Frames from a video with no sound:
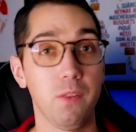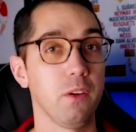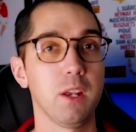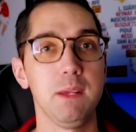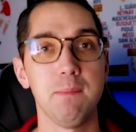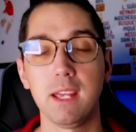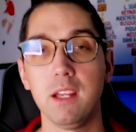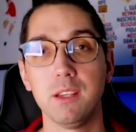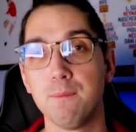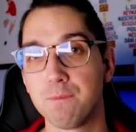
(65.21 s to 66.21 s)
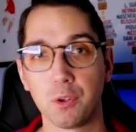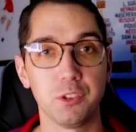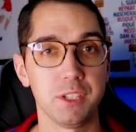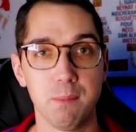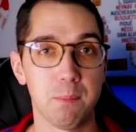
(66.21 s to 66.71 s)
they're going to be making some
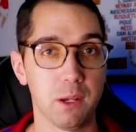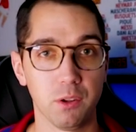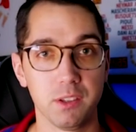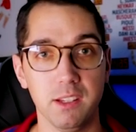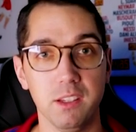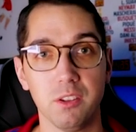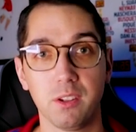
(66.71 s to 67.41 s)
first team appearances